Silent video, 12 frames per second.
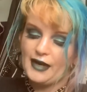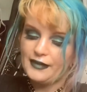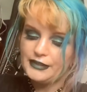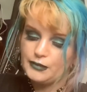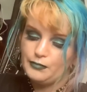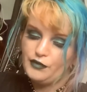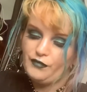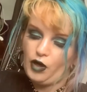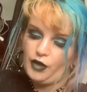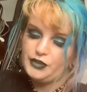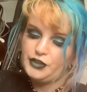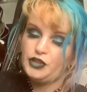let's move
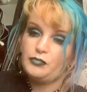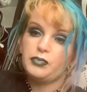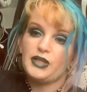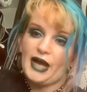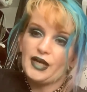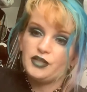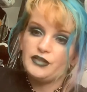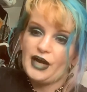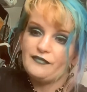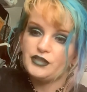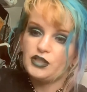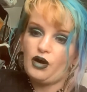on to
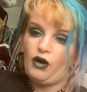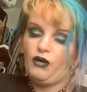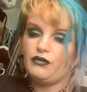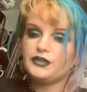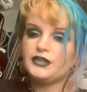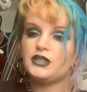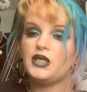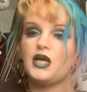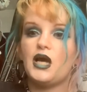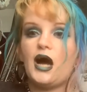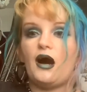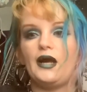Blackcraft Cult.
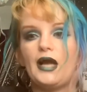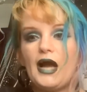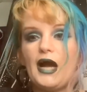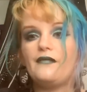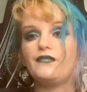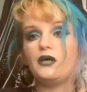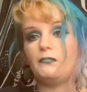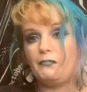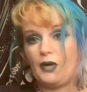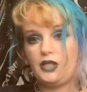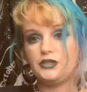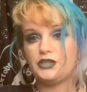I have a
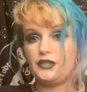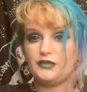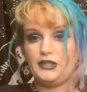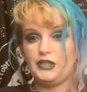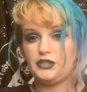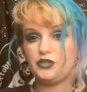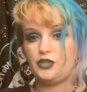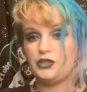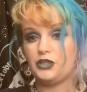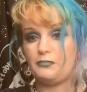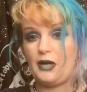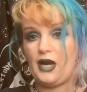bunch of
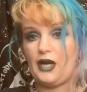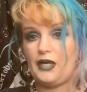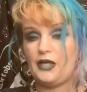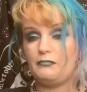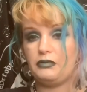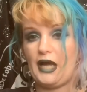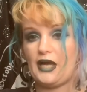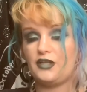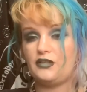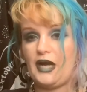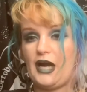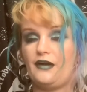t-shirts by
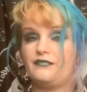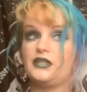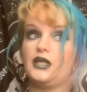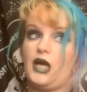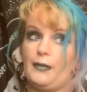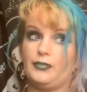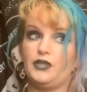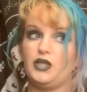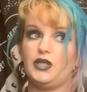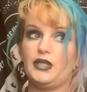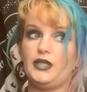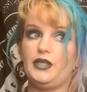Blackcraft, a couple
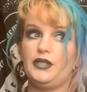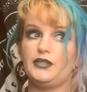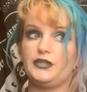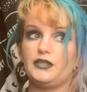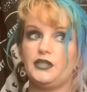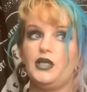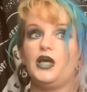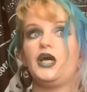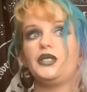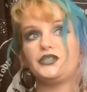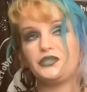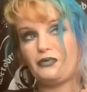hoodies,
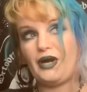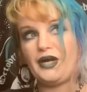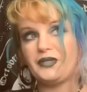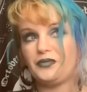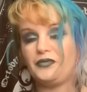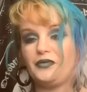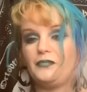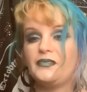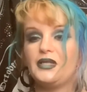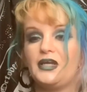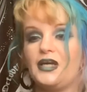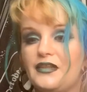a sweater
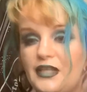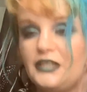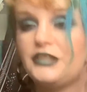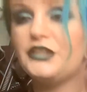this